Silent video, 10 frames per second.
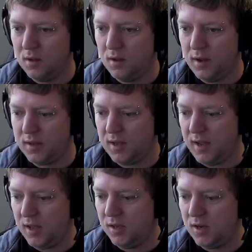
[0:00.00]

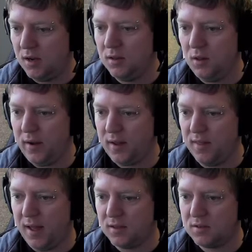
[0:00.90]
Okay, you don't like
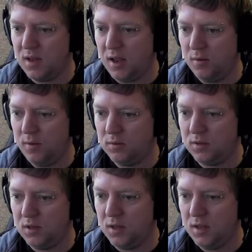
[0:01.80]
that. So, we'll
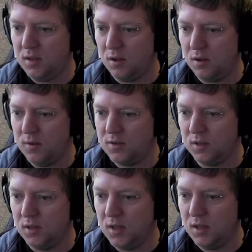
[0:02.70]
delete you and
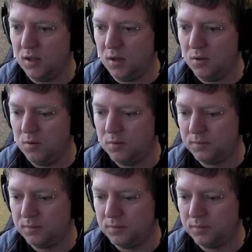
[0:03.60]
delete you,